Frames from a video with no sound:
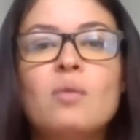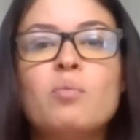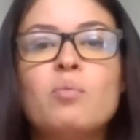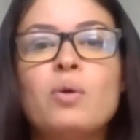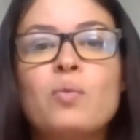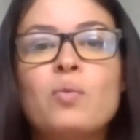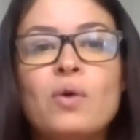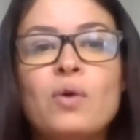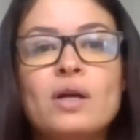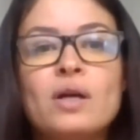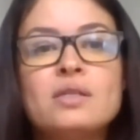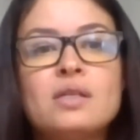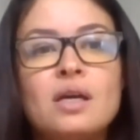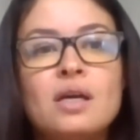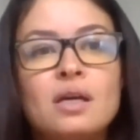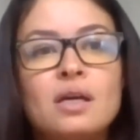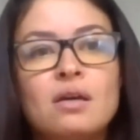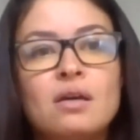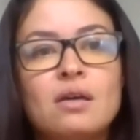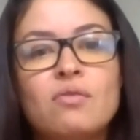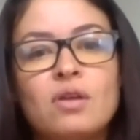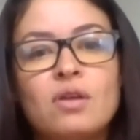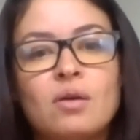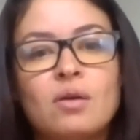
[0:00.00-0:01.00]
But once I
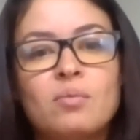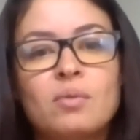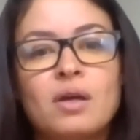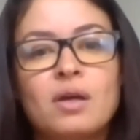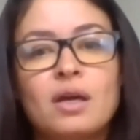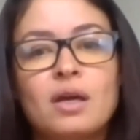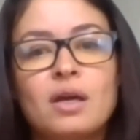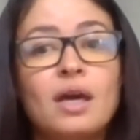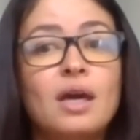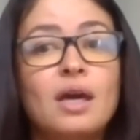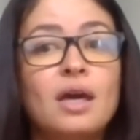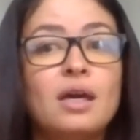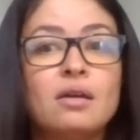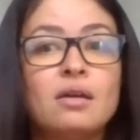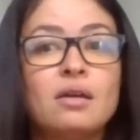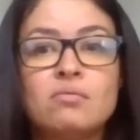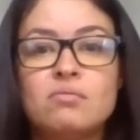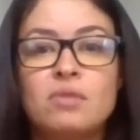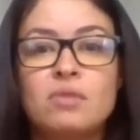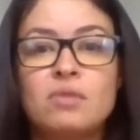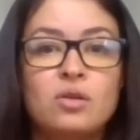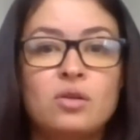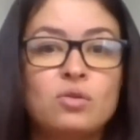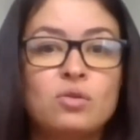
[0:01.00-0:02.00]
give them like, hey,
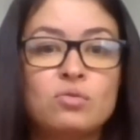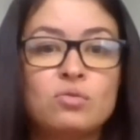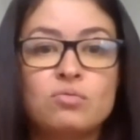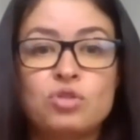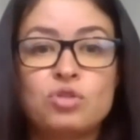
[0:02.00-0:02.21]
can you